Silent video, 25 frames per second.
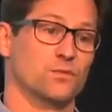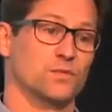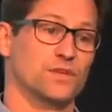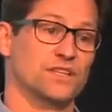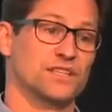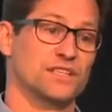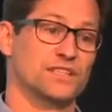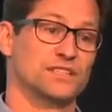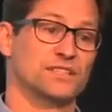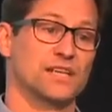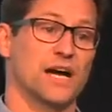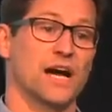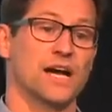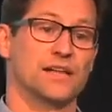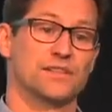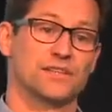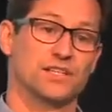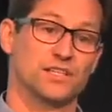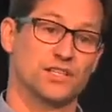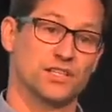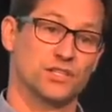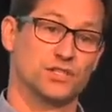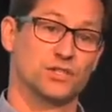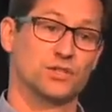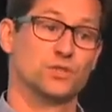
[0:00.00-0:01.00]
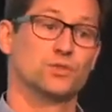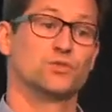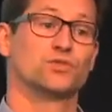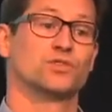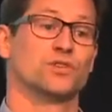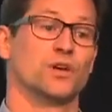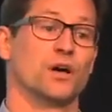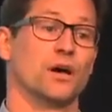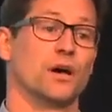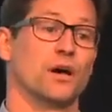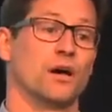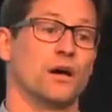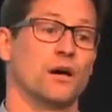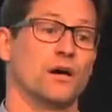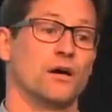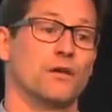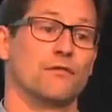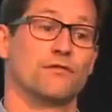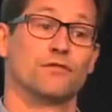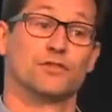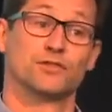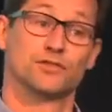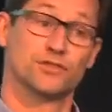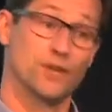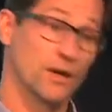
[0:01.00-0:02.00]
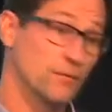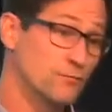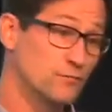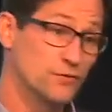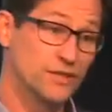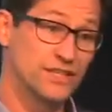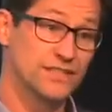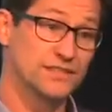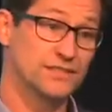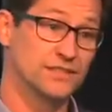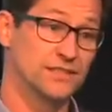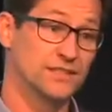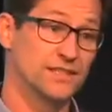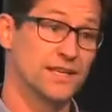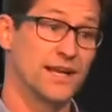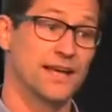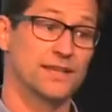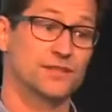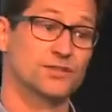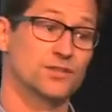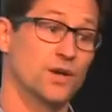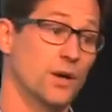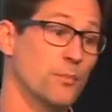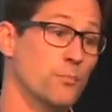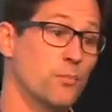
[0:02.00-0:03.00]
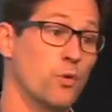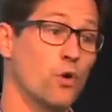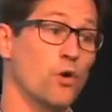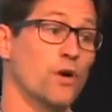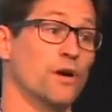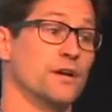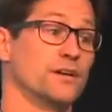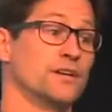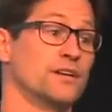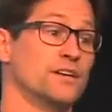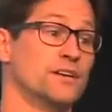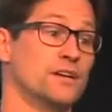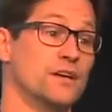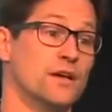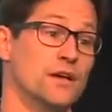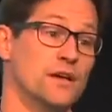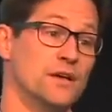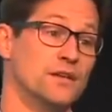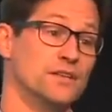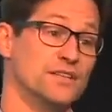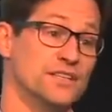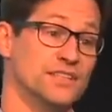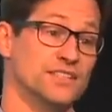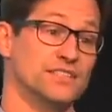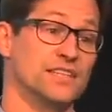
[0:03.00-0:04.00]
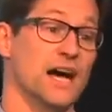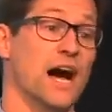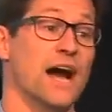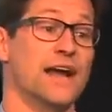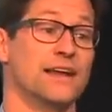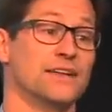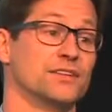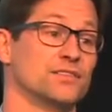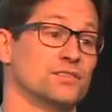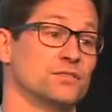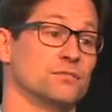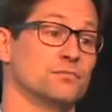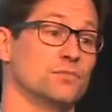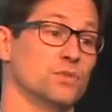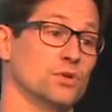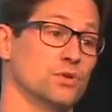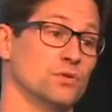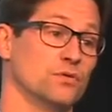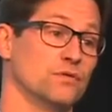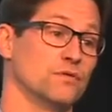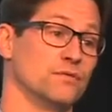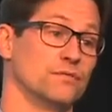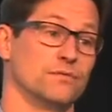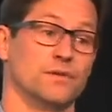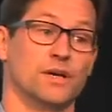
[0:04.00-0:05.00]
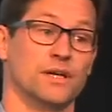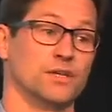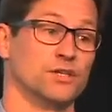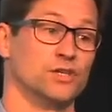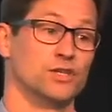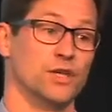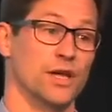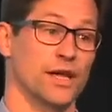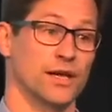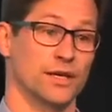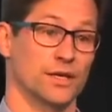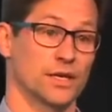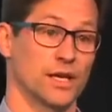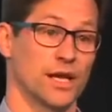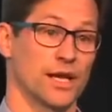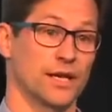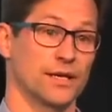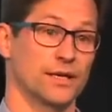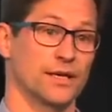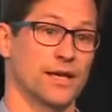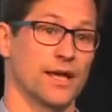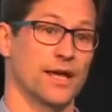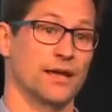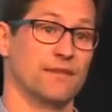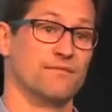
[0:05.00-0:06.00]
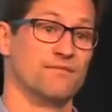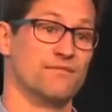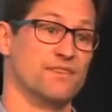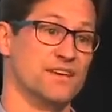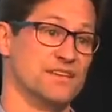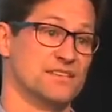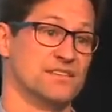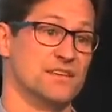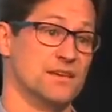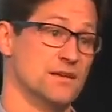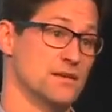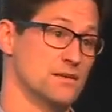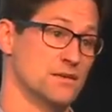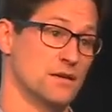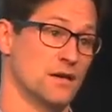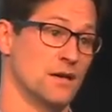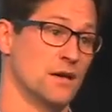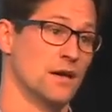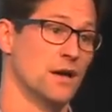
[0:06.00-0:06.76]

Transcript: We decide that a user, for some reason, at some point, decided to move and visit